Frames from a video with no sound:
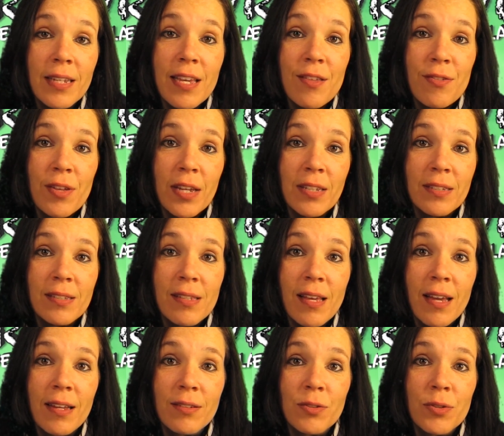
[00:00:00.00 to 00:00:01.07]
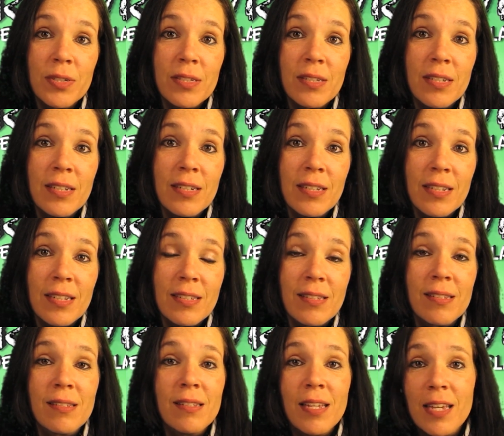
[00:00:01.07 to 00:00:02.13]
He thinks that Christina is
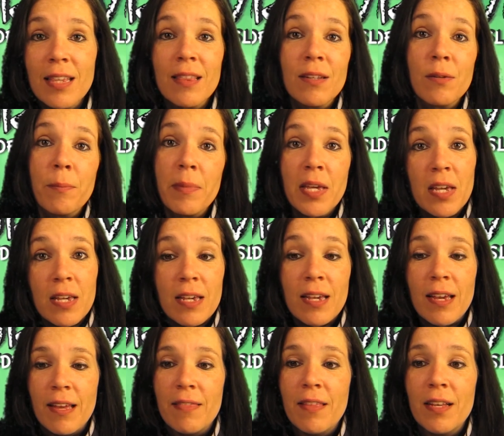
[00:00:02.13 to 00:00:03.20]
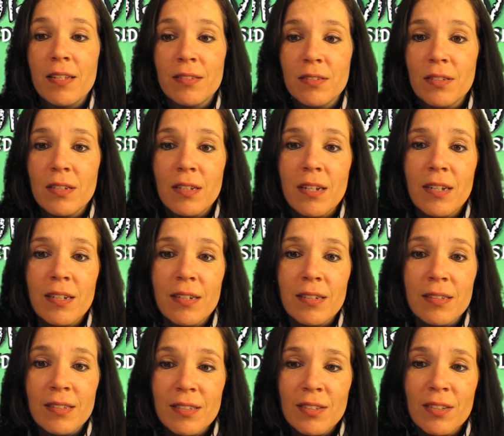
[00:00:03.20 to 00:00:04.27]
a sneaky little bee and that uh,